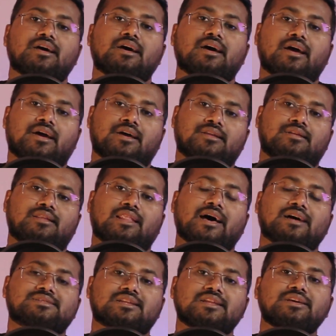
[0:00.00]
And
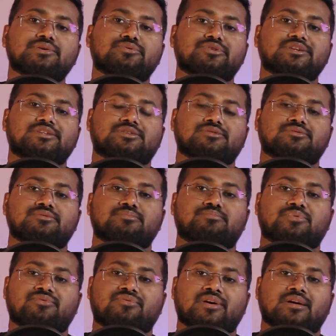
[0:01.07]
lastly, you need to
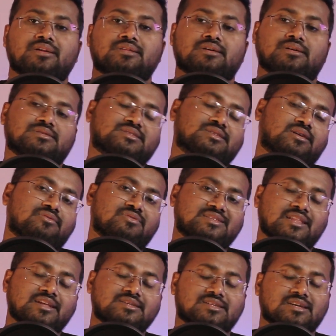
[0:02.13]
provide the service
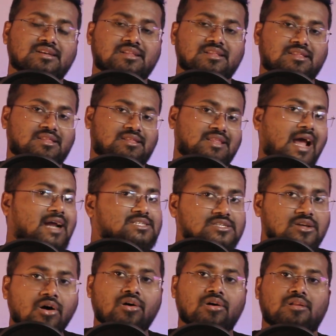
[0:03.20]
list. That's
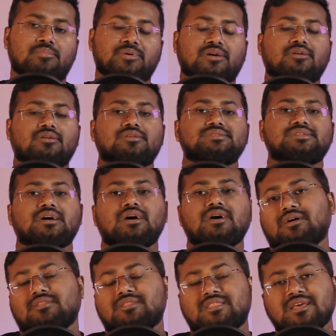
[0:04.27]
all, because
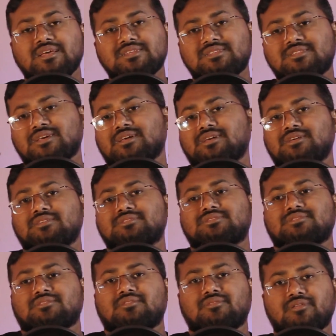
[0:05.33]
these
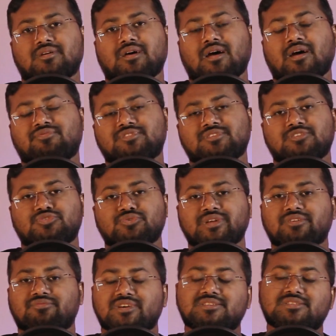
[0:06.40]
things, after
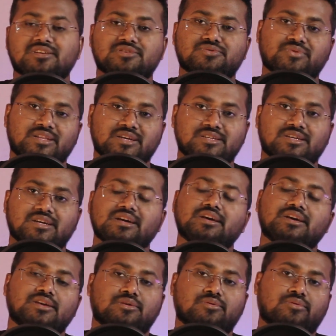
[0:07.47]
doing research with it,
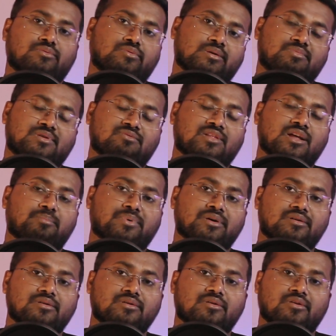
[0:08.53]
your web
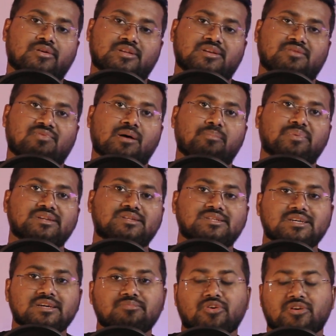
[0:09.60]
developer or the development
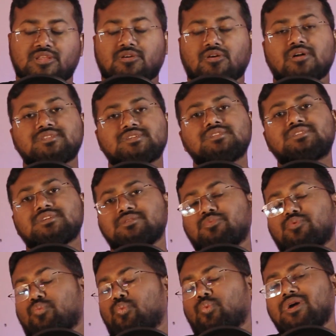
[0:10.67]
team or the content
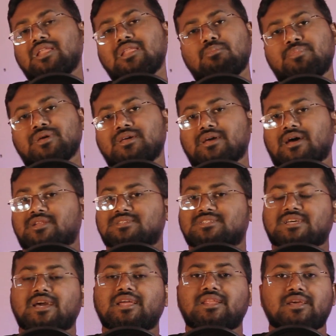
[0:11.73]
team will be
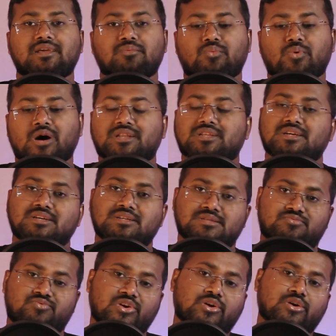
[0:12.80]
understanding what is
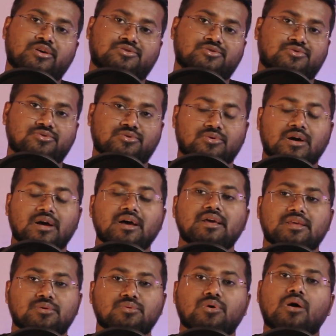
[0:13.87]
required to do.
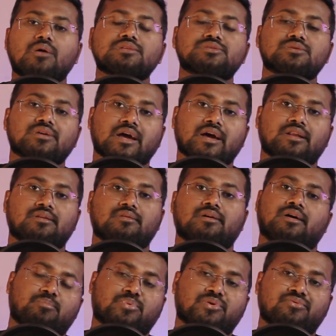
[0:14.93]
You also can
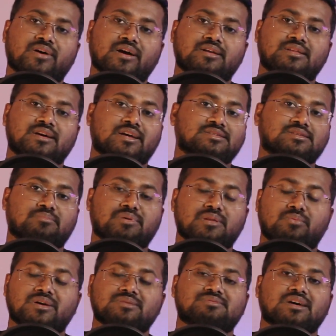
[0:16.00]
provide the example
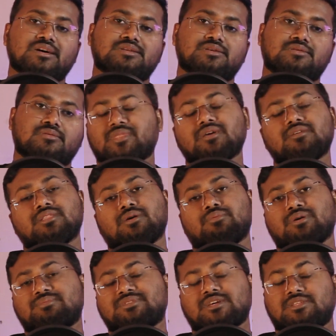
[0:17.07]
website, the
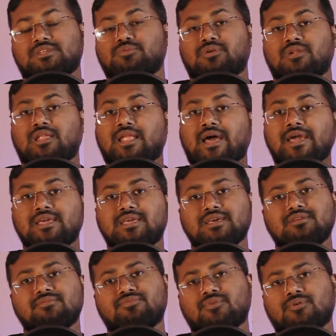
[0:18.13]
website you are
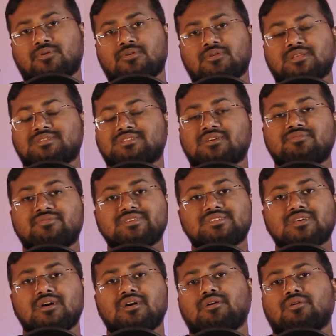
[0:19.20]
liking for the service,
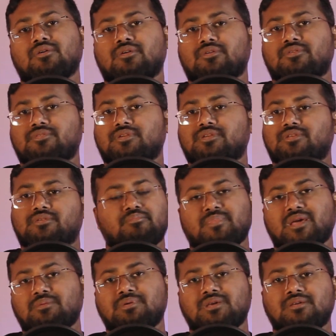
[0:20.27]
or
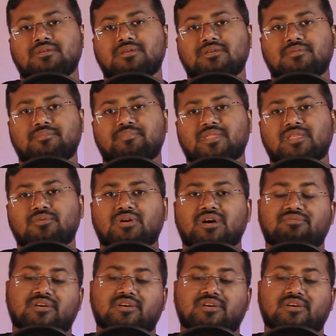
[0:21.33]
maybe you have a